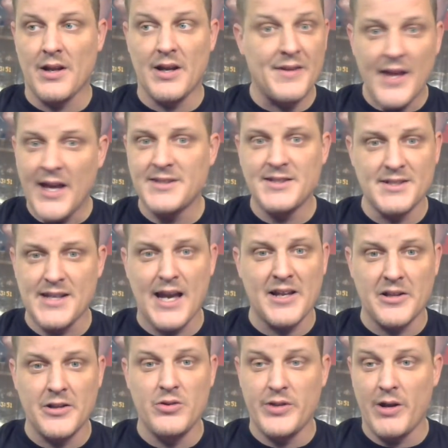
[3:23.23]
And that's
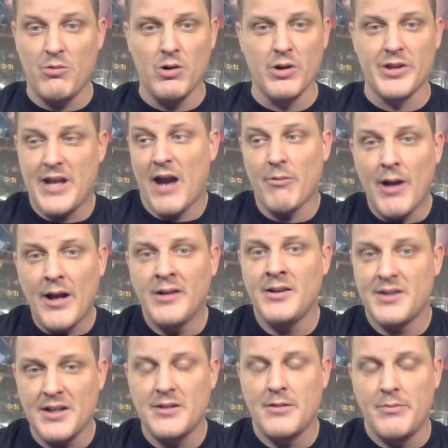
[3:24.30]
exactly who they were. The ironic
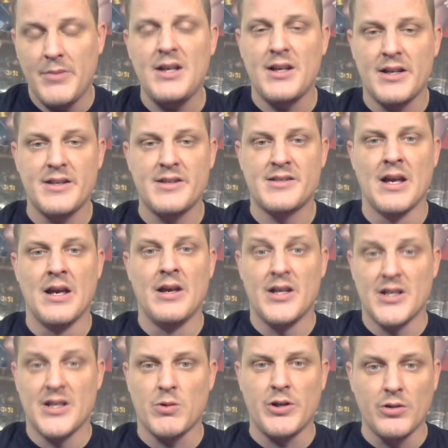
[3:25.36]
thing to me is
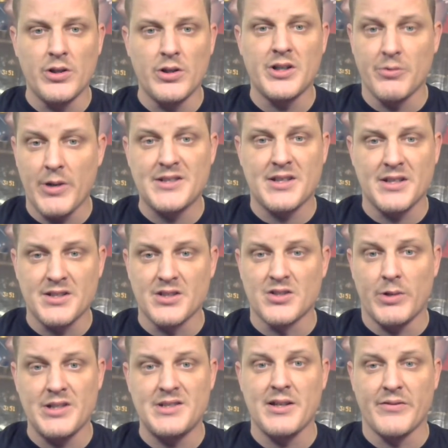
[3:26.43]
when you look at the Redskins in
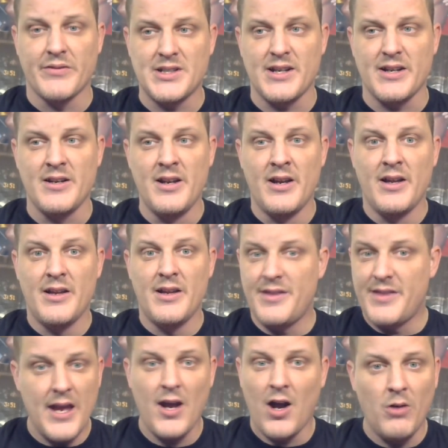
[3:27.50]
2017,
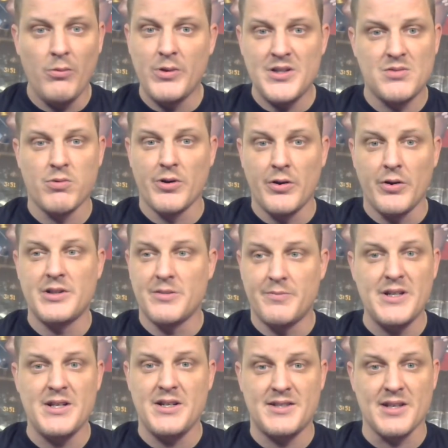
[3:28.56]
they always were going to
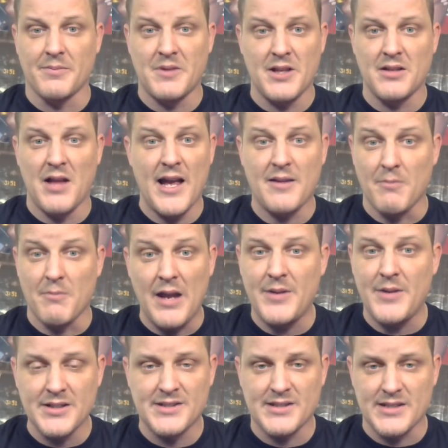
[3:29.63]
be something like
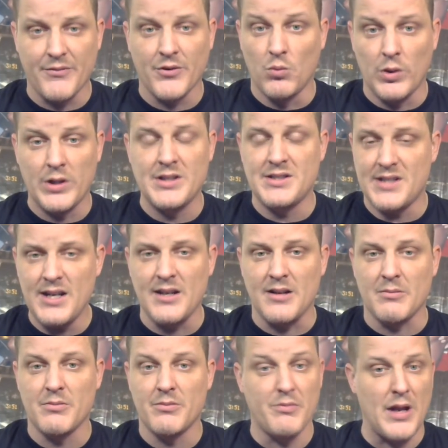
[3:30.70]
maybe a 7-win
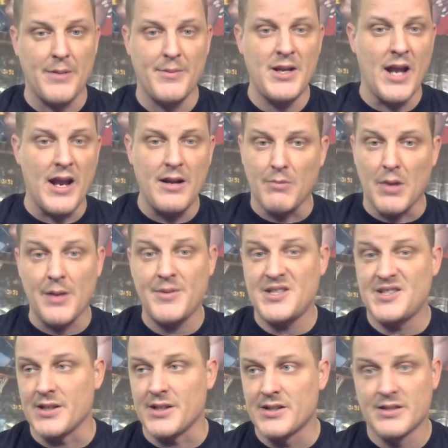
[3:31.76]
team. Maybe 8, maybe
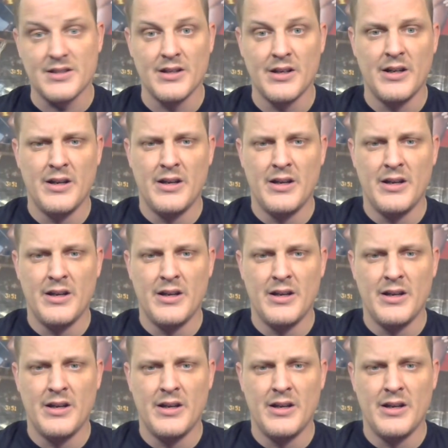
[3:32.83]
6.